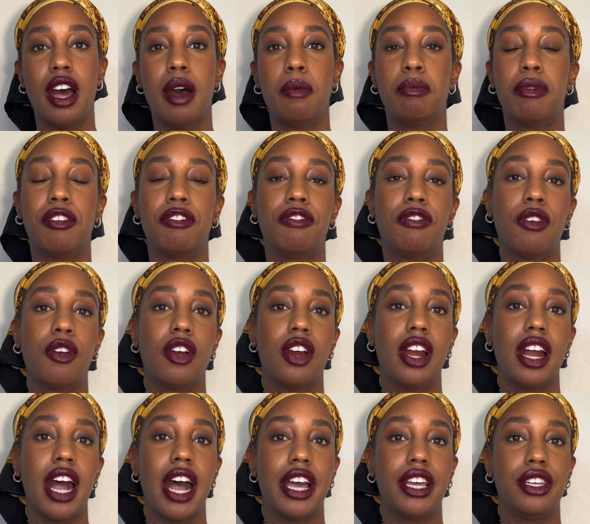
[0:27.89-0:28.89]
Before,
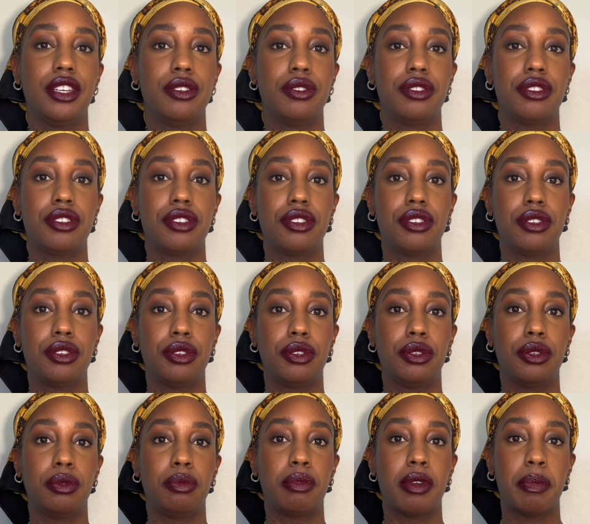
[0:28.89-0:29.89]
I used
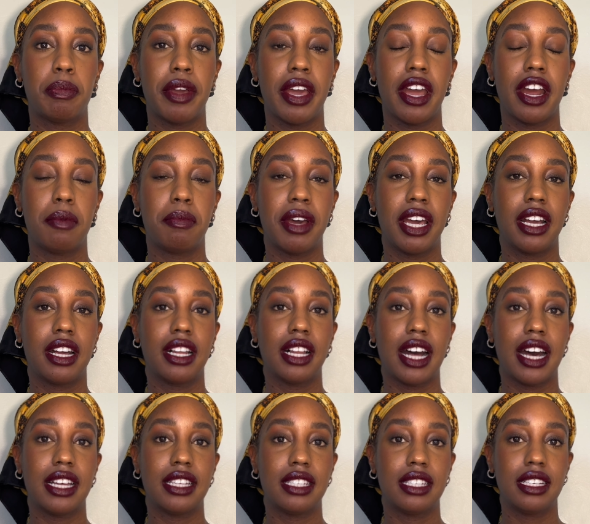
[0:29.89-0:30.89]
to prepare my
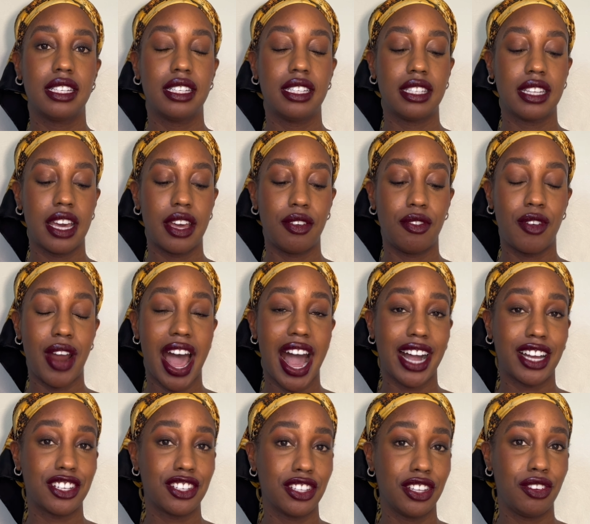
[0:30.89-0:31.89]
classes and
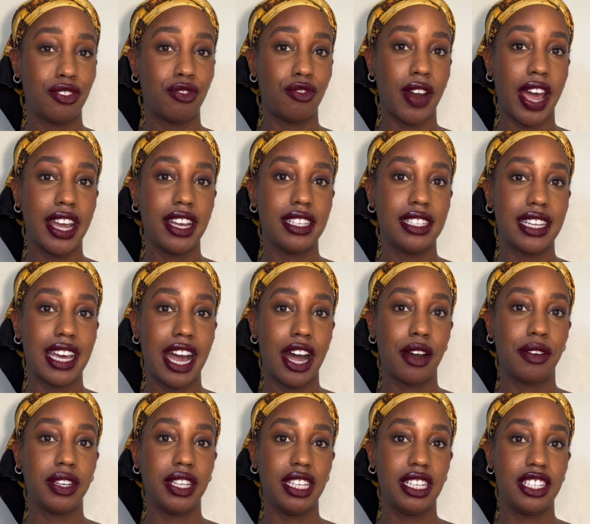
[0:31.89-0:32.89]
actually write
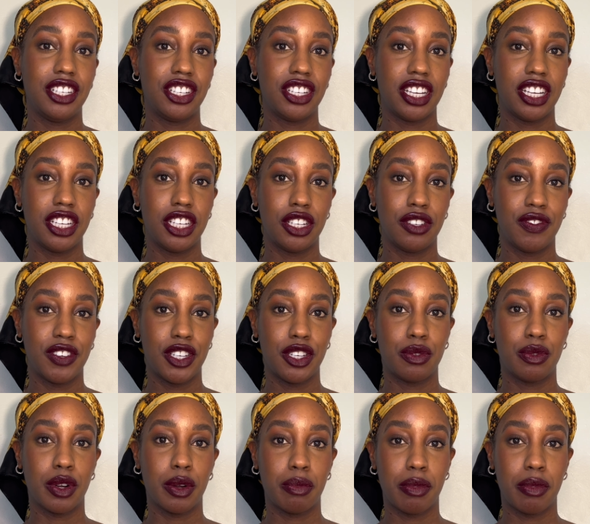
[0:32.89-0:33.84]
down each individual